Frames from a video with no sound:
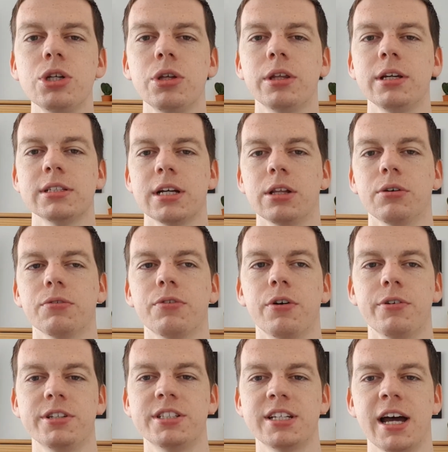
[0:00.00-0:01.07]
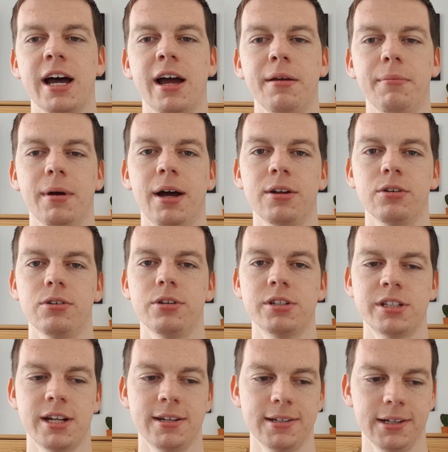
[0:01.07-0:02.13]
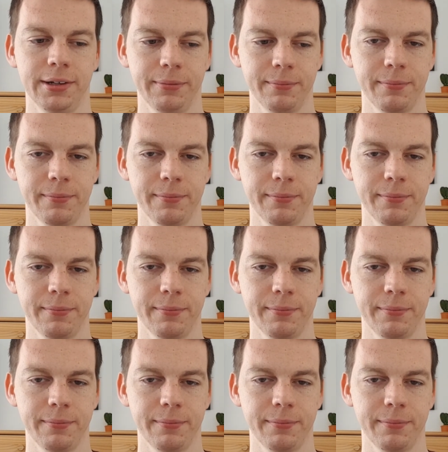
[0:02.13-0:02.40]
things I look for is time and understanding.